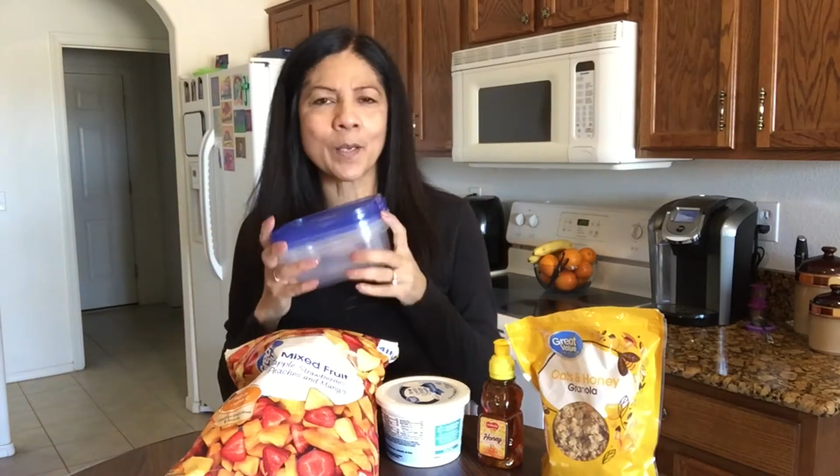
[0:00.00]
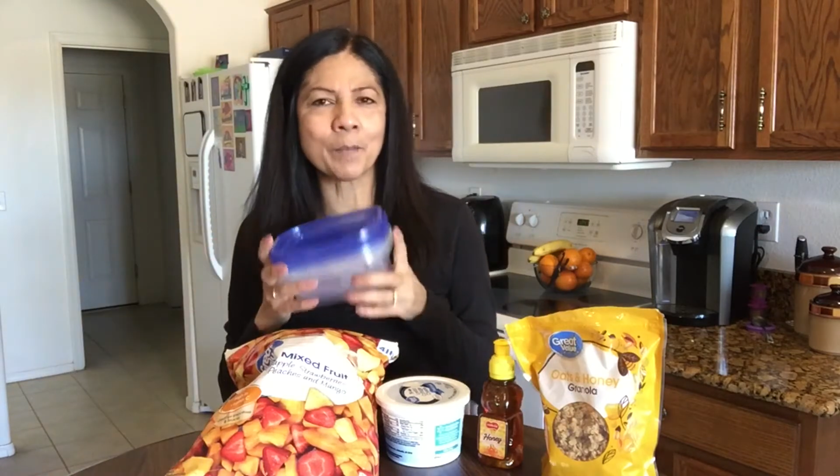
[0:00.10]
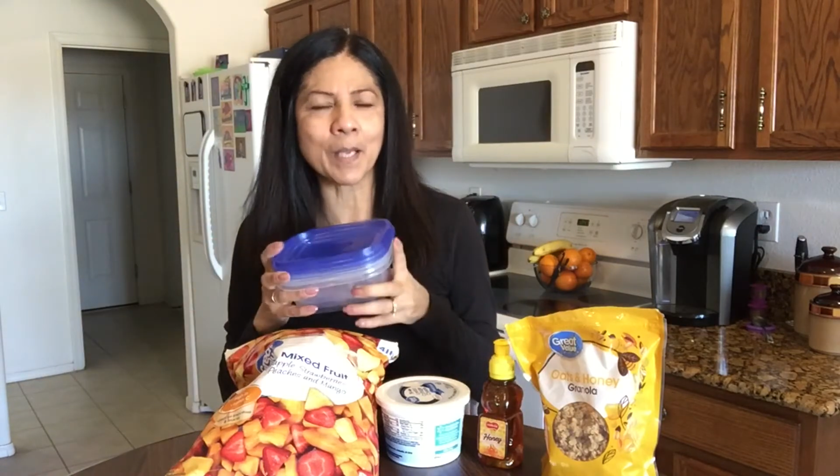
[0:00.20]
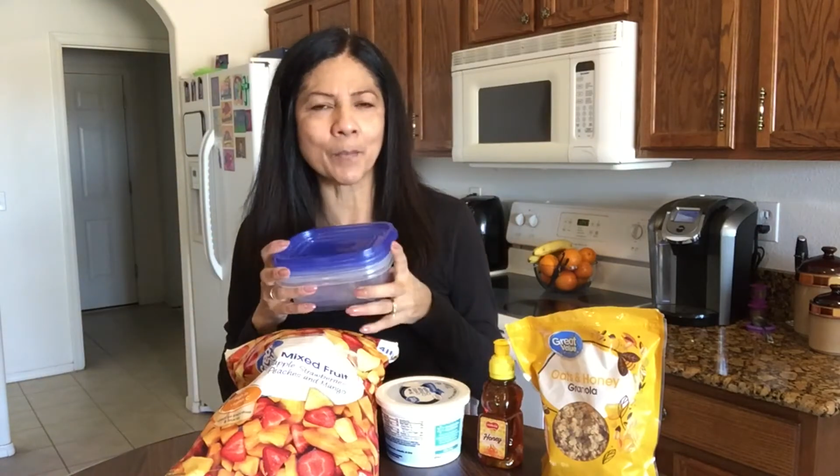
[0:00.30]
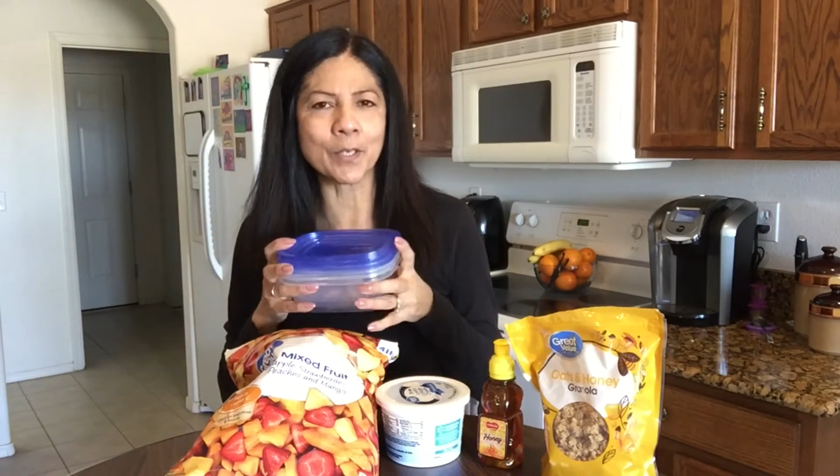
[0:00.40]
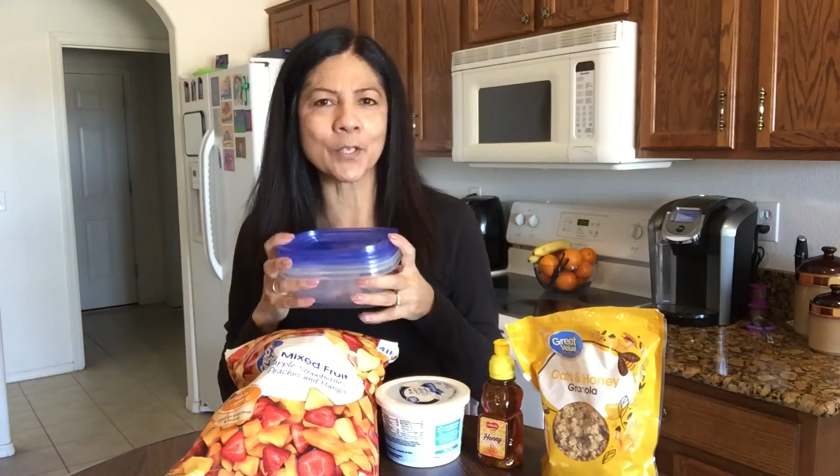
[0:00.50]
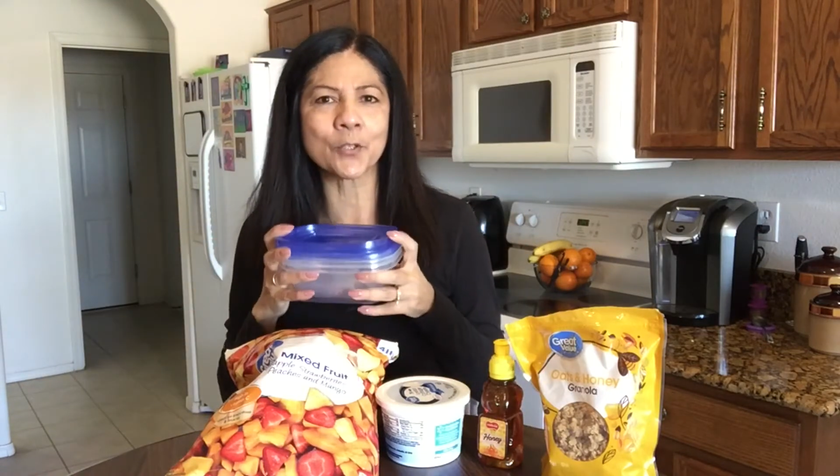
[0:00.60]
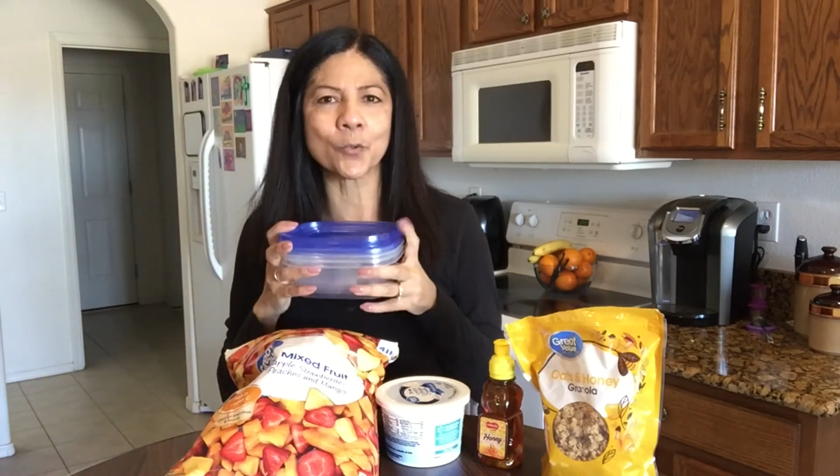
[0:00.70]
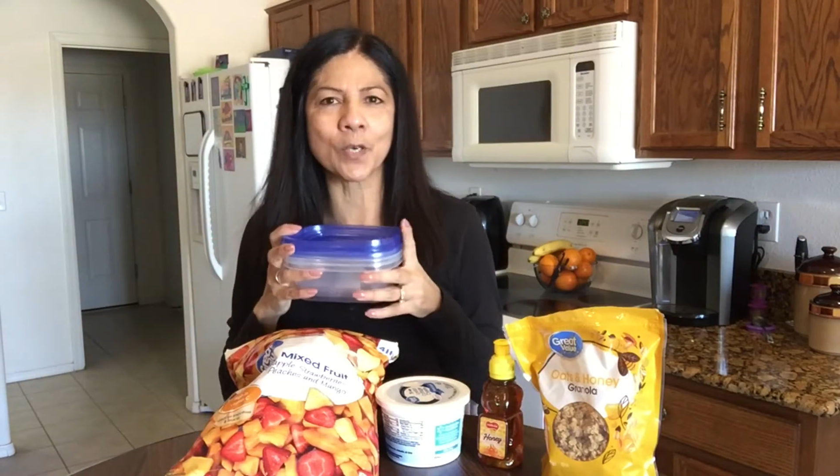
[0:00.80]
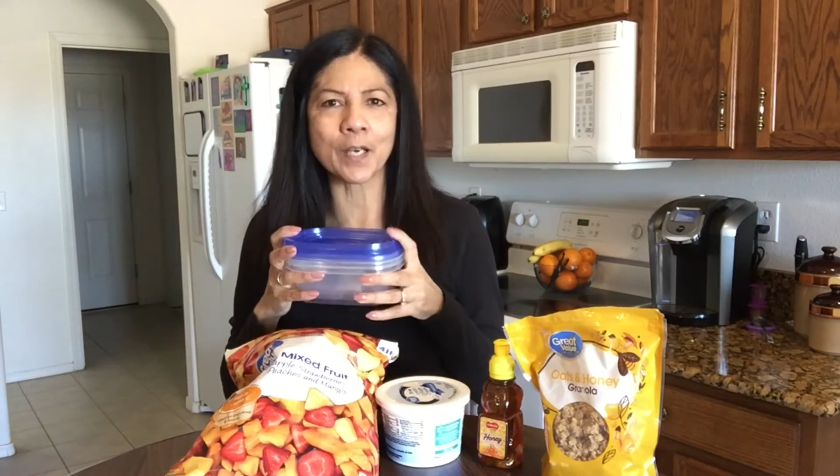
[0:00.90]
want to be able to
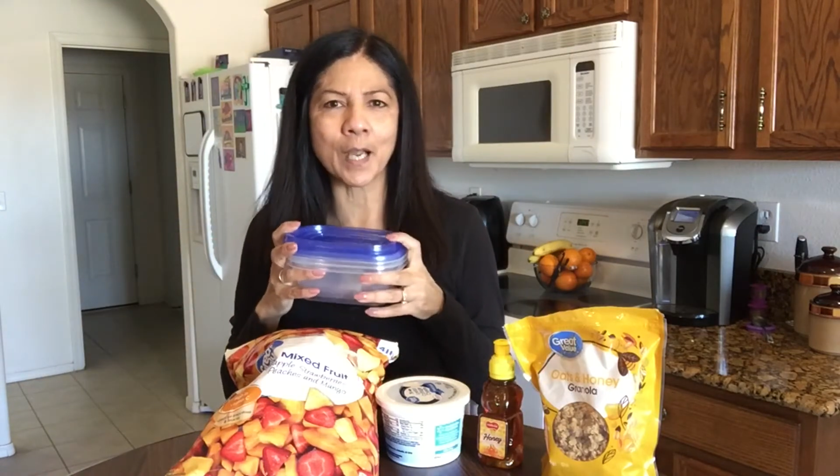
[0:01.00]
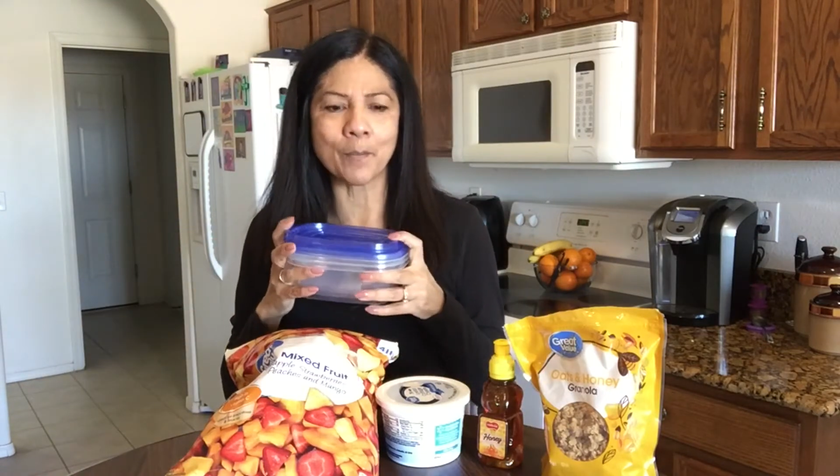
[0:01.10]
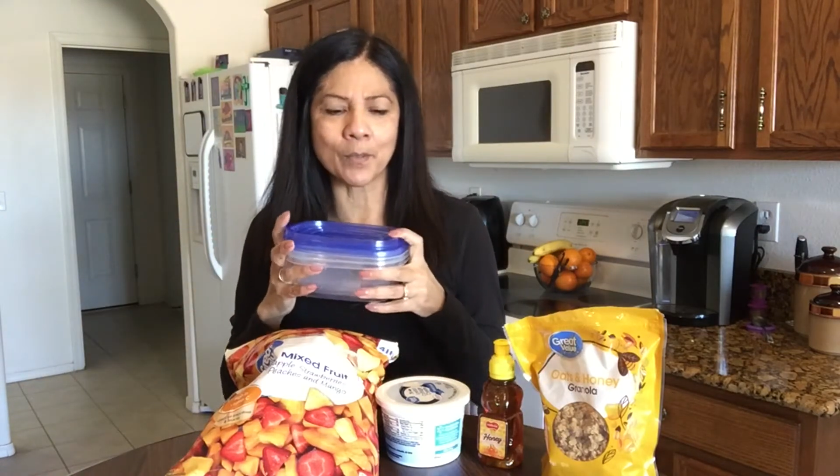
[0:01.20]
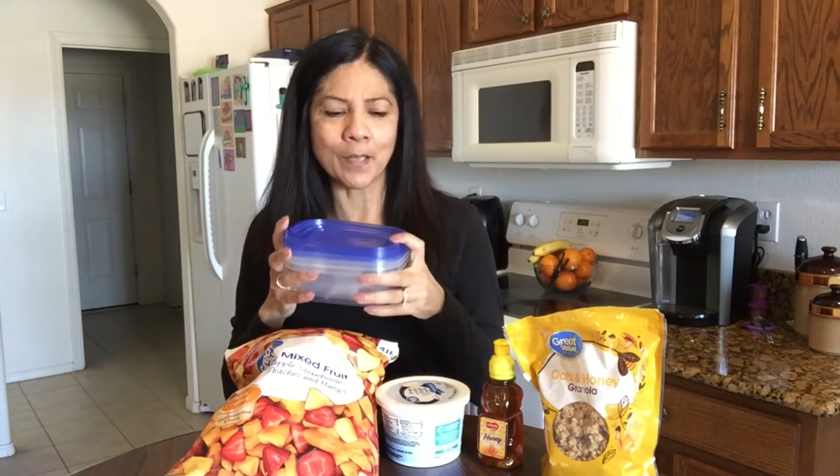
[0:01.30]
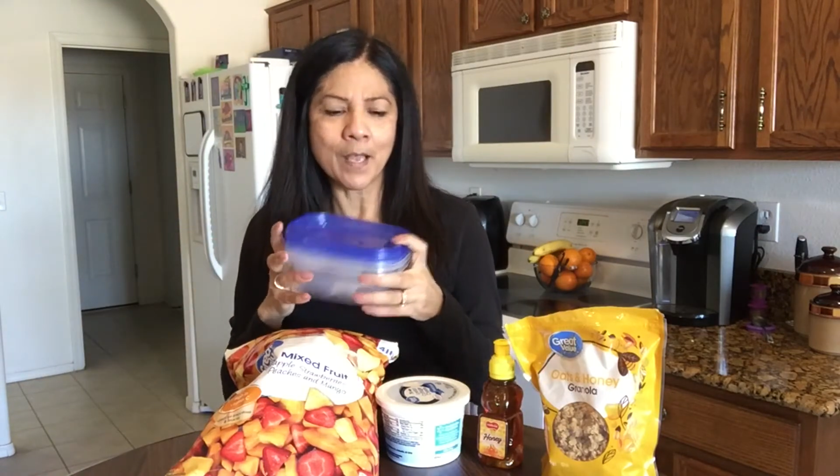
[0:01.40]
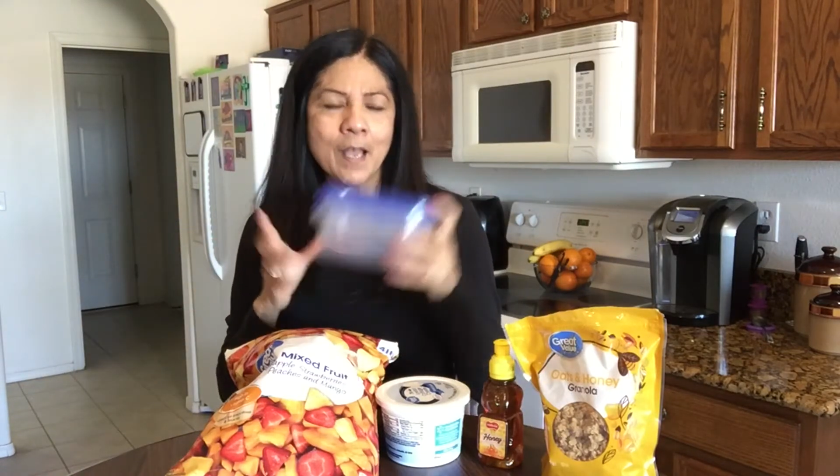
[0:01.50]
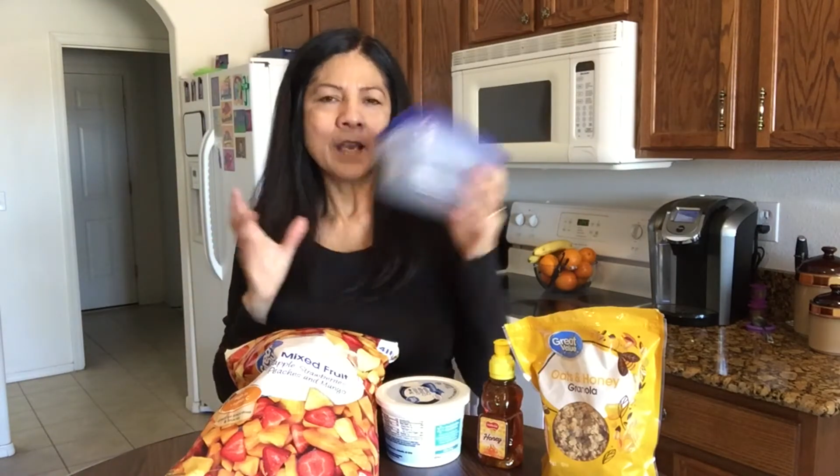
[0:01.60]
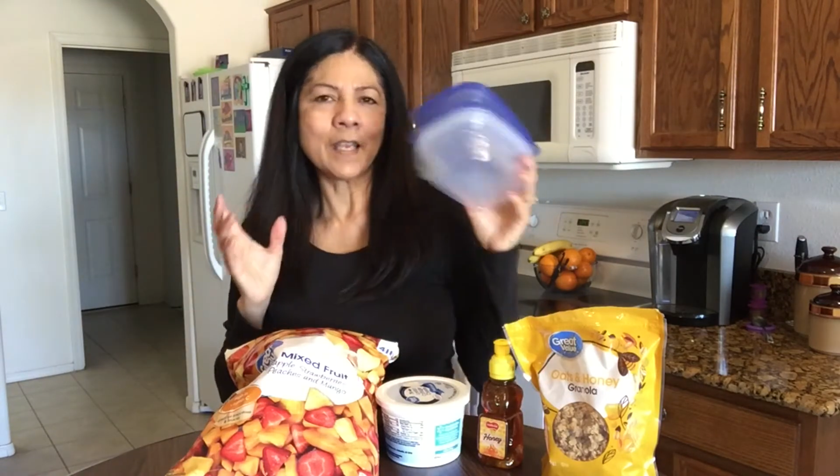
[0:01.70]
store a couple